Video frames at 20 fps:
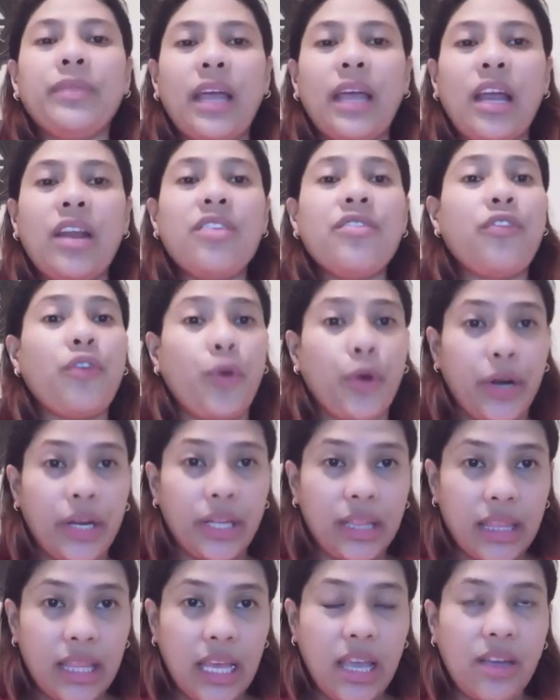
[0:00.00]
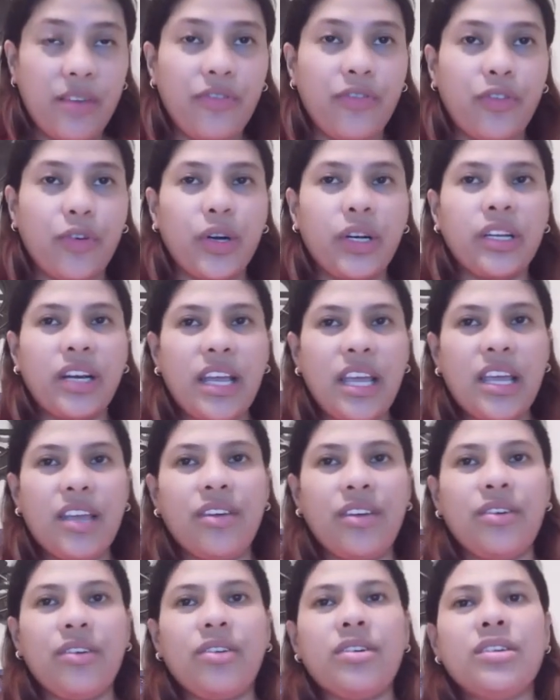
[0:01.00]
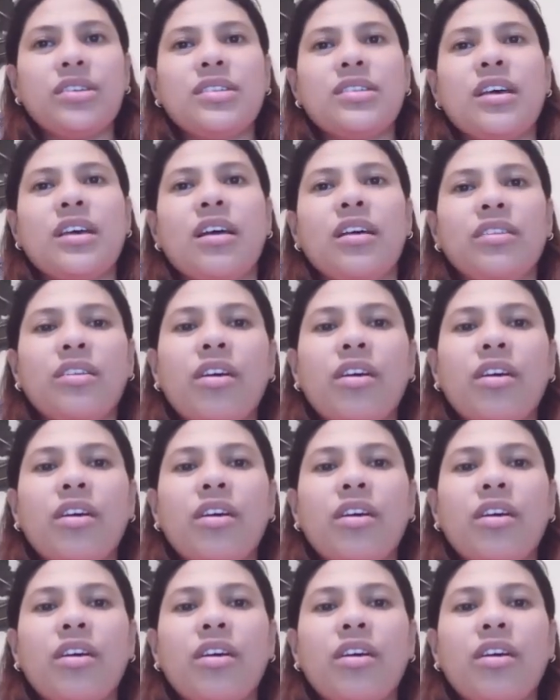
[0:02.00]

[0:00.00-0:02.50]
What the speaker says: 1040 for 3 years.